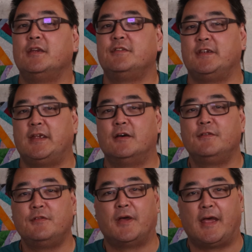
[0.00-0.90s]
She
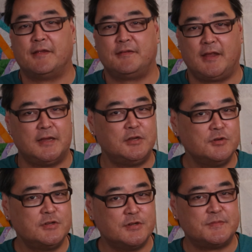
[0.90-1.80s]
also has a
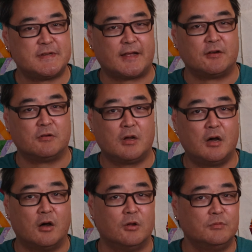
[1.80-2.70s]
YouTube channel
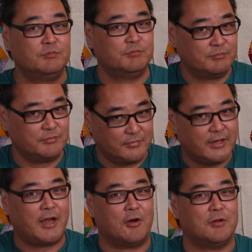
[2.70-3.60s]
called
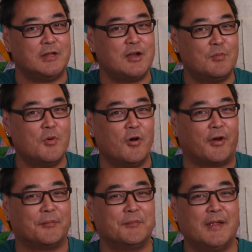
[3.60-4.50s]
Carolina
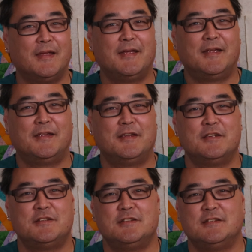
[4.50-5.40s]
Moore.
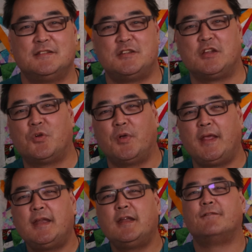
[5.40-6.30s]
She
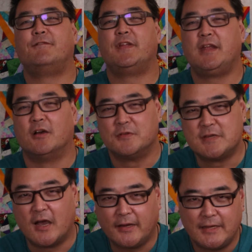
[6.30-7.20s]
created a video
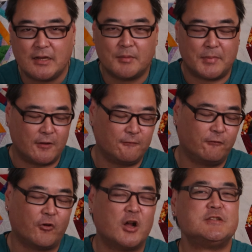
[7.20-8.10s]
talking about
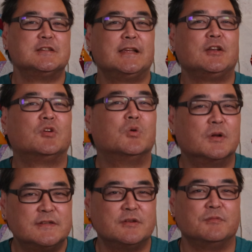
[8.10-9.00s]
fraudulent
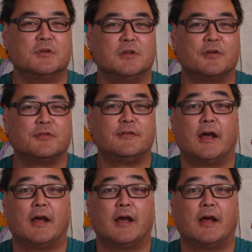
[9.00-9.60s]
quilting rulers.